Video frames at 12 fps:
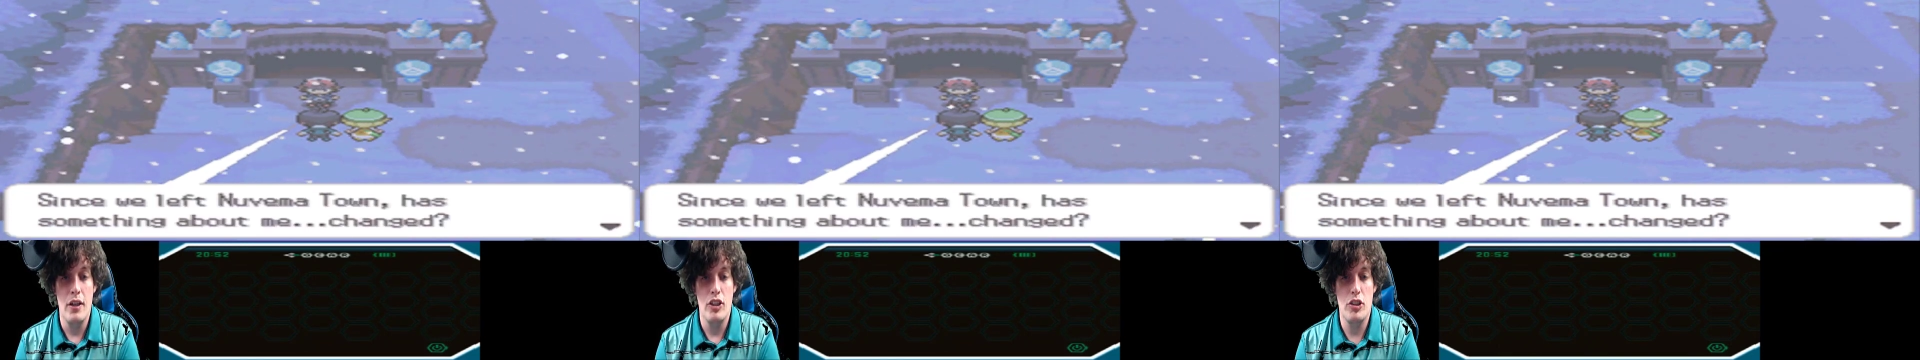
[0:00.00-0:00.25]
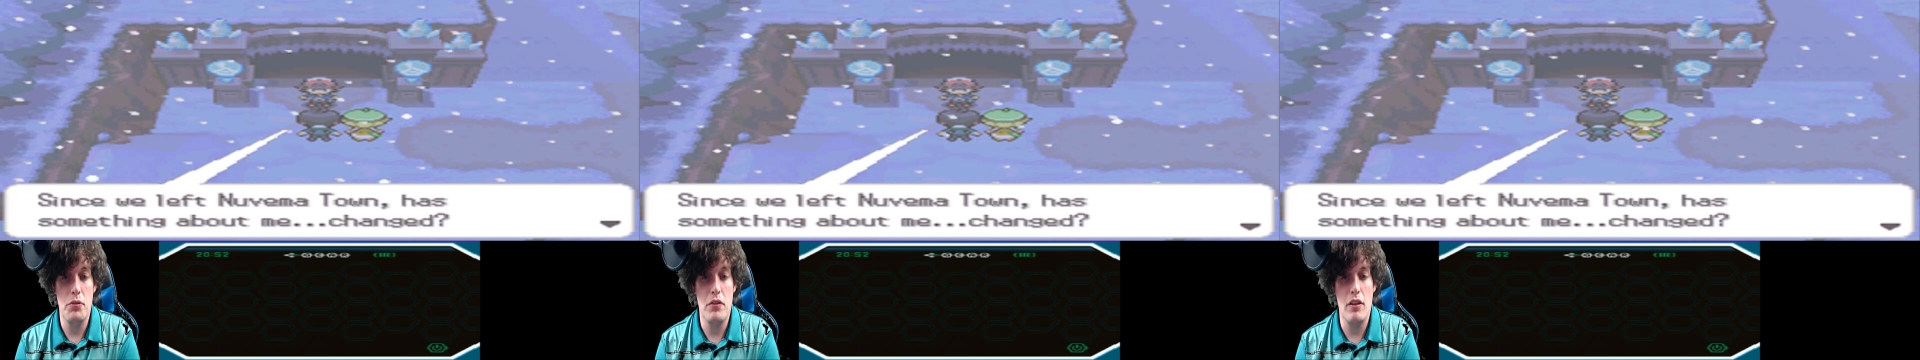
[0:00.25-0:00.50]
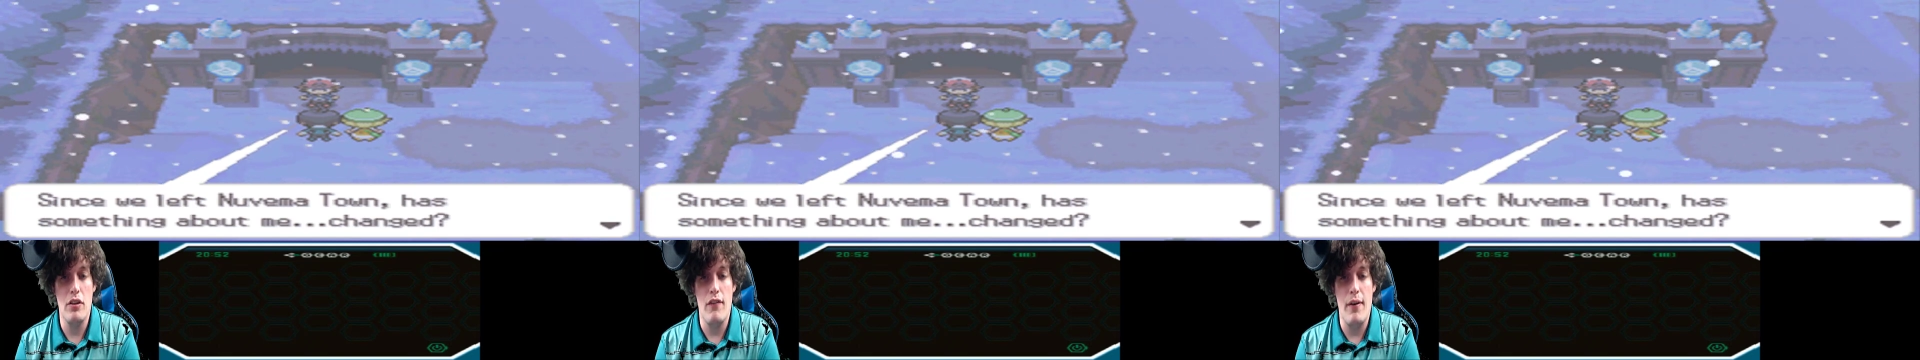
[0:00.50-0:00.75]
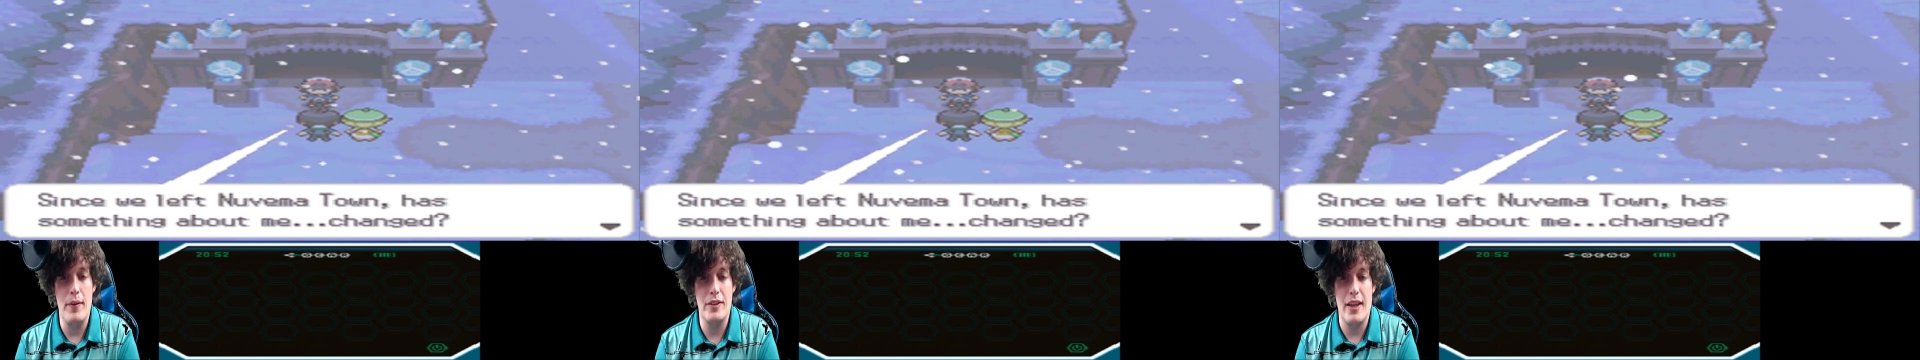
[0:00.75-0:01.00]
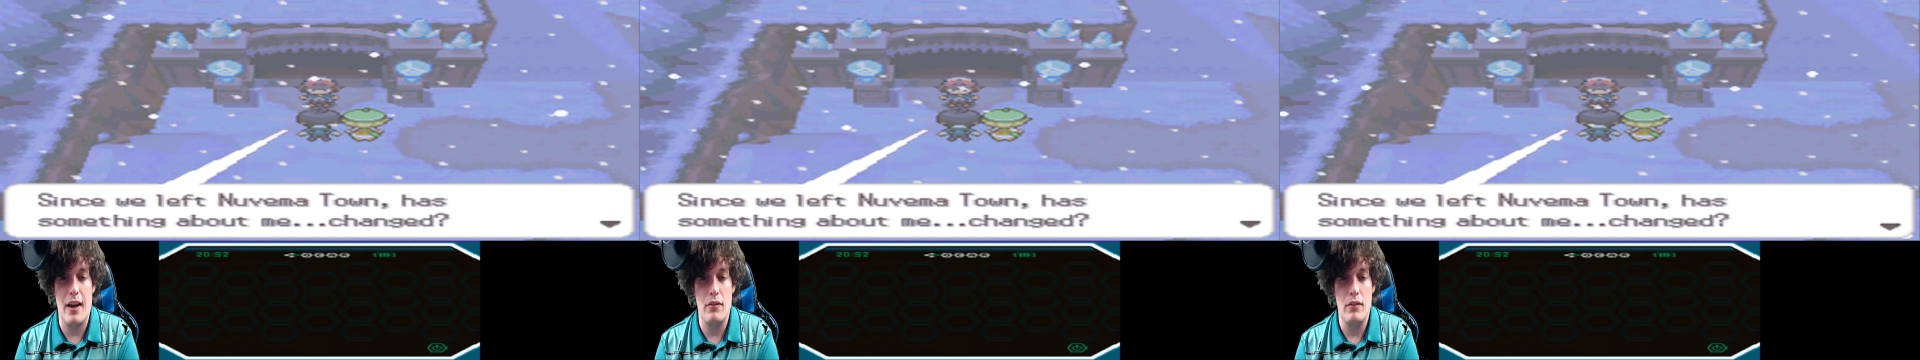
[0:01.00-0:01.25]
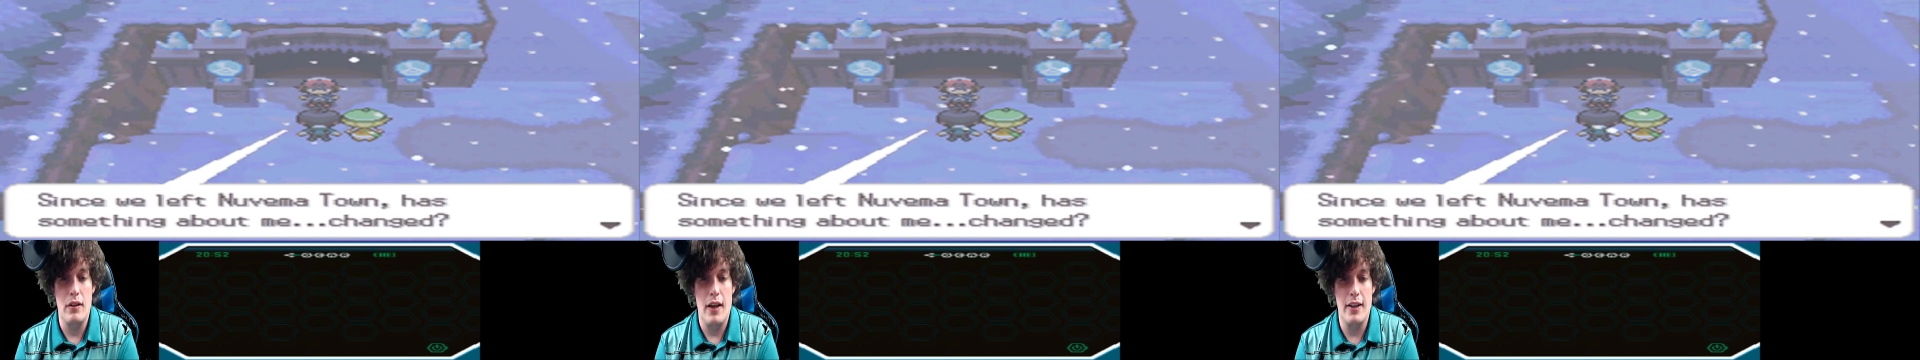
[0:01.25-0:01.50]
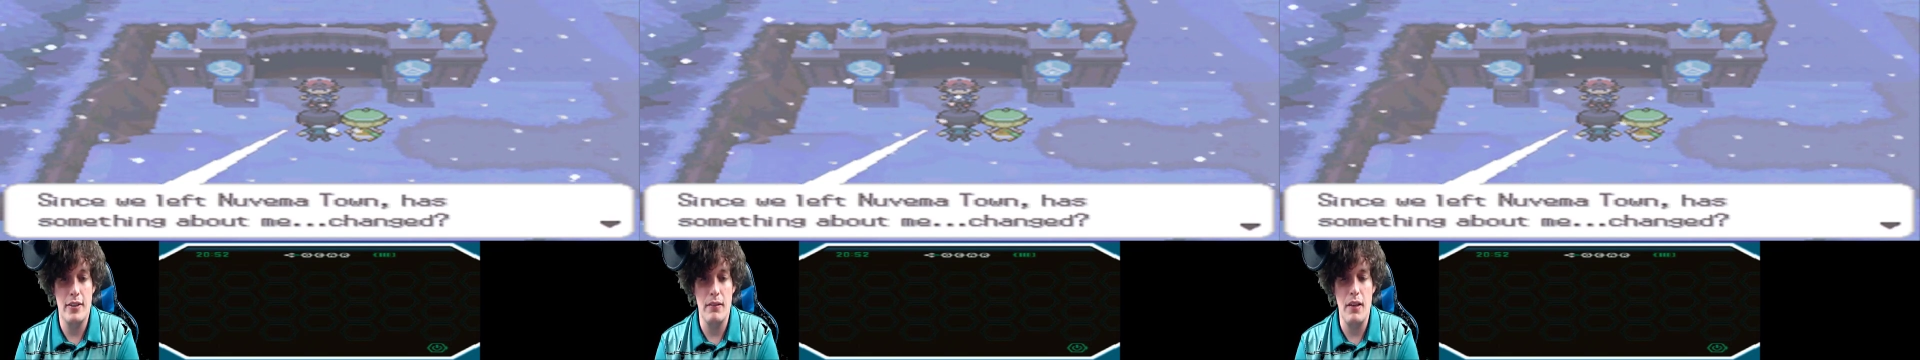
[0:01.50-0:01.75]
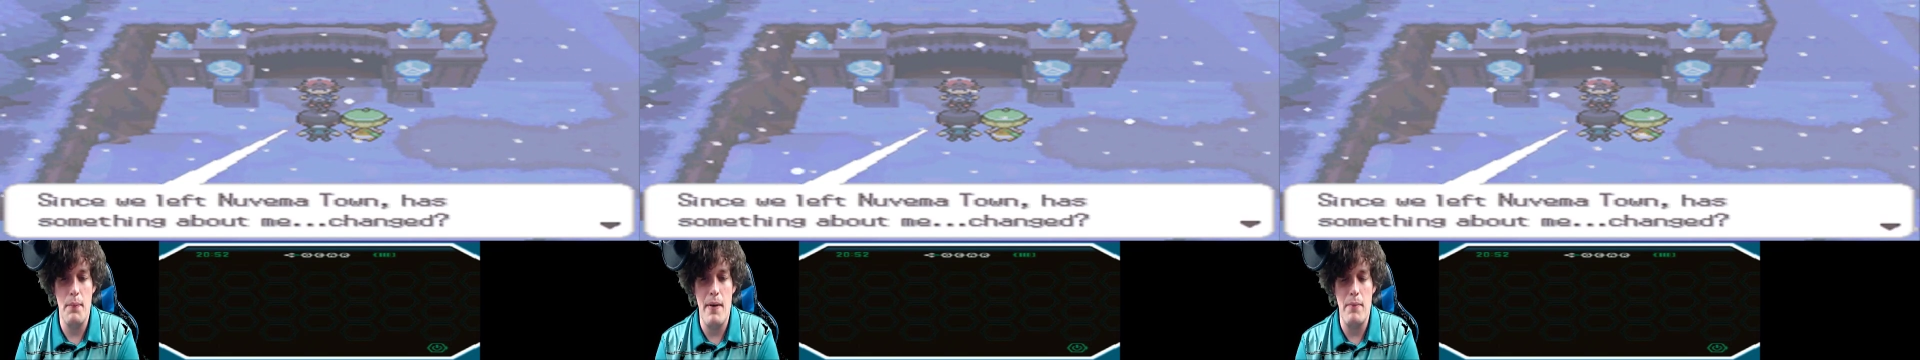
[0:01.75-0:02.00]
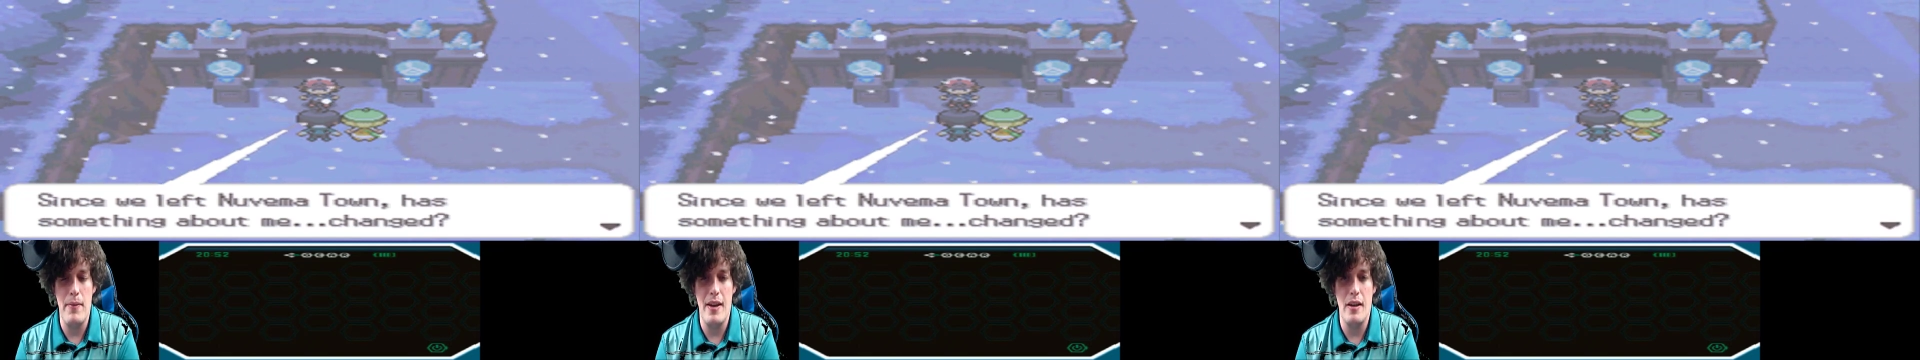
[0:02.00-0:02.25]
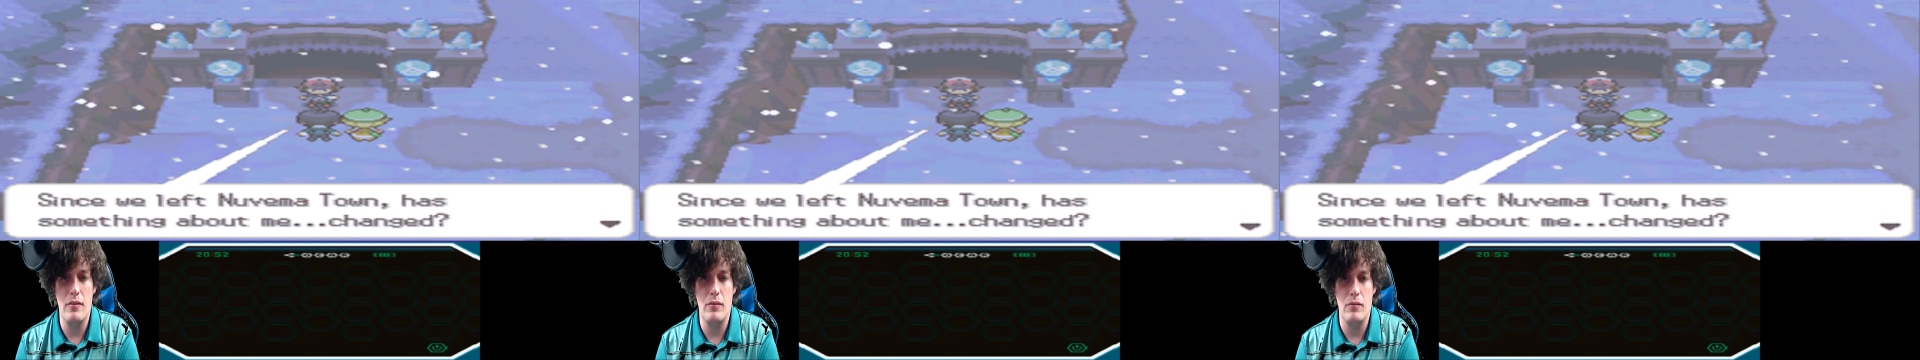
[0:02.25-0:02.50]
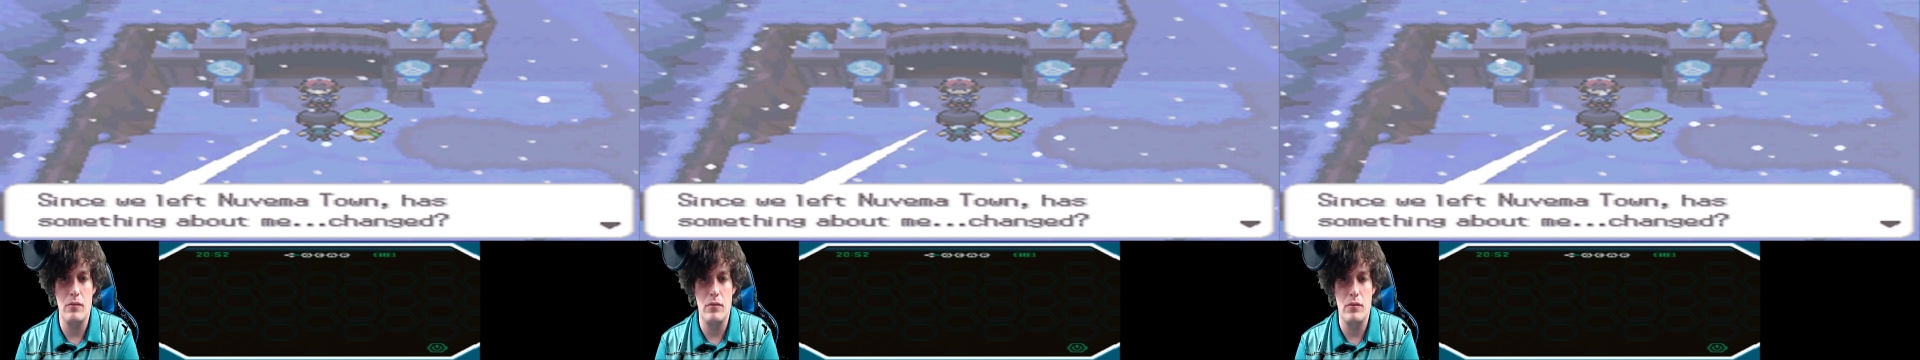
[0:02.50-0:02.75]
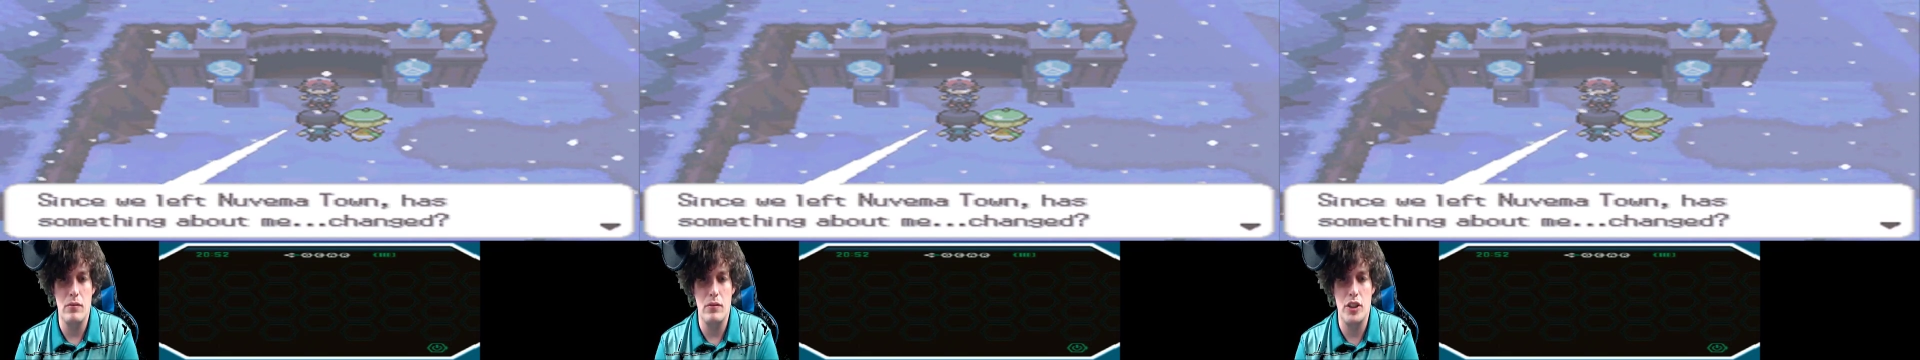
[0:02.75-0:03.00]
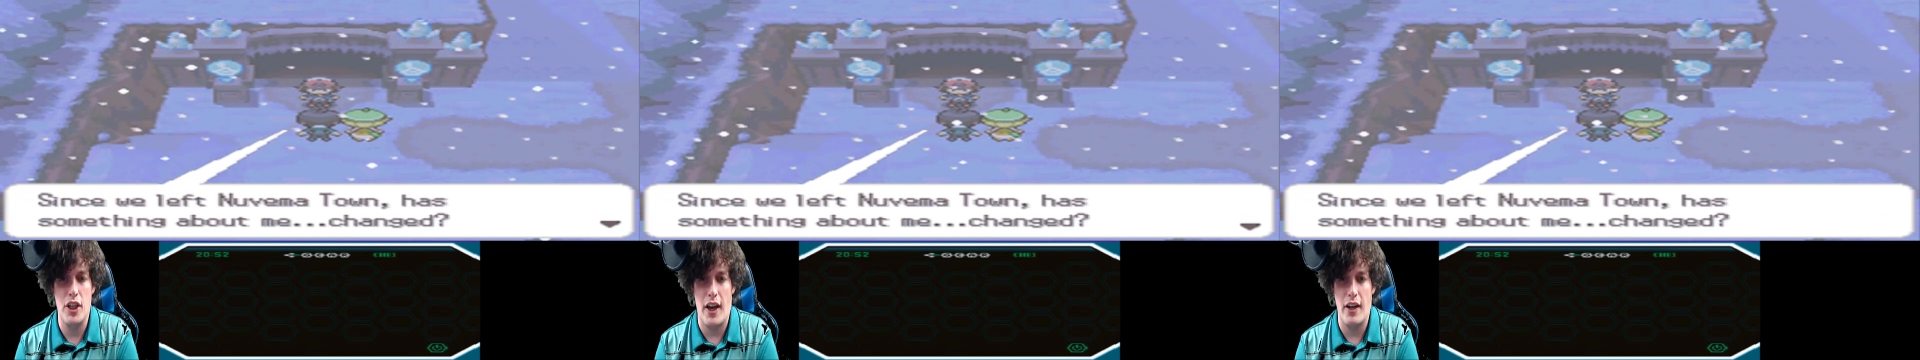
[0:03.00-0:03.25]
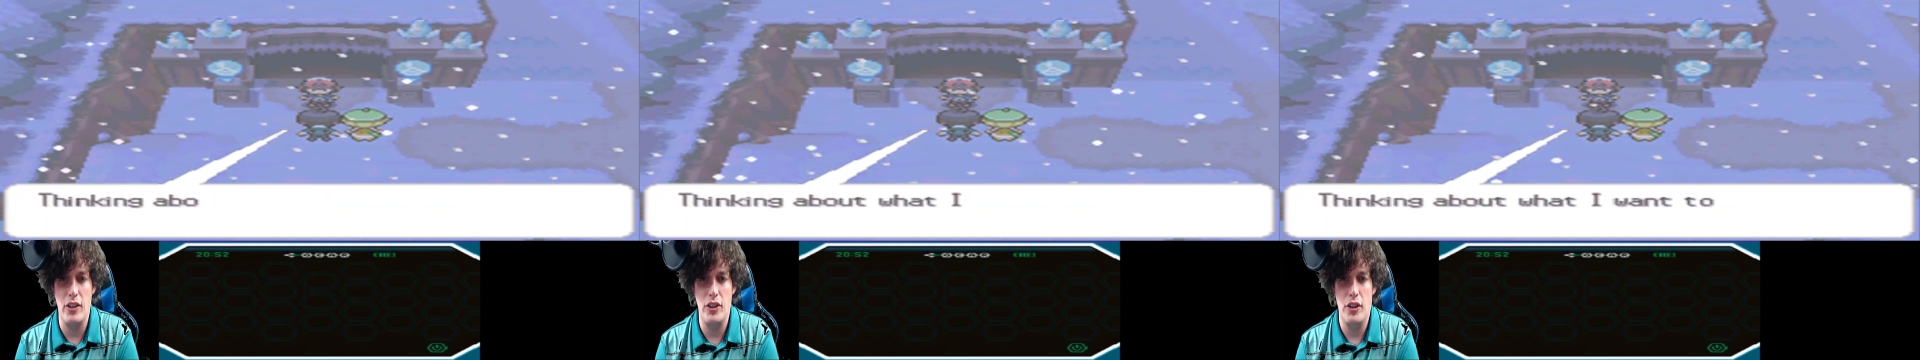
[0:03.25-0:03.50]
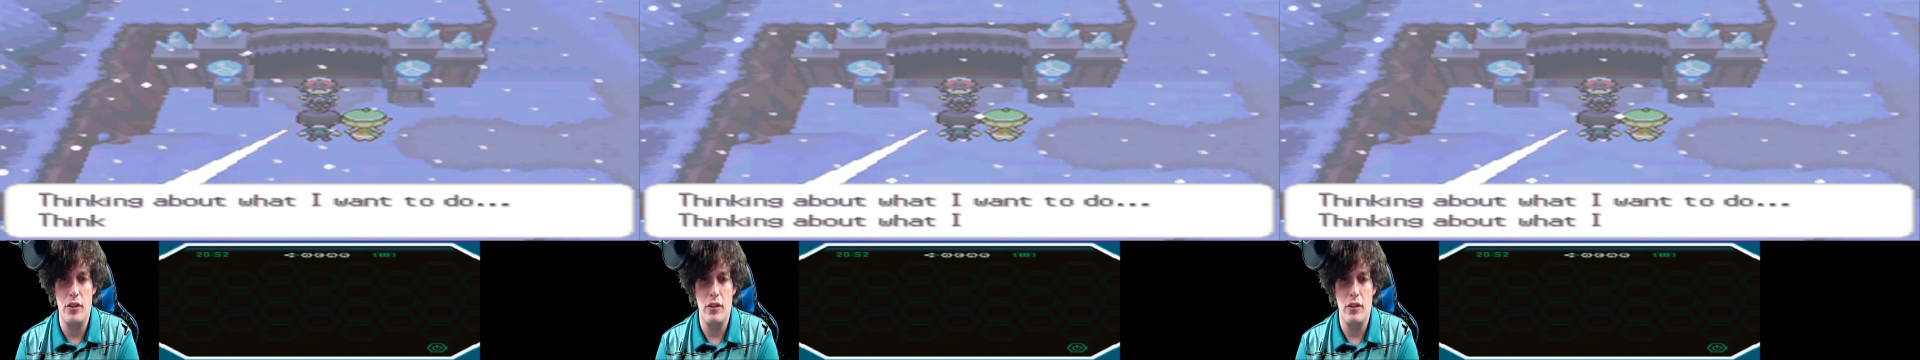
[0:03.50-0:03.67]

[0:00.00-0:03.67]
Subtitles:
since November Town, has something about me changed?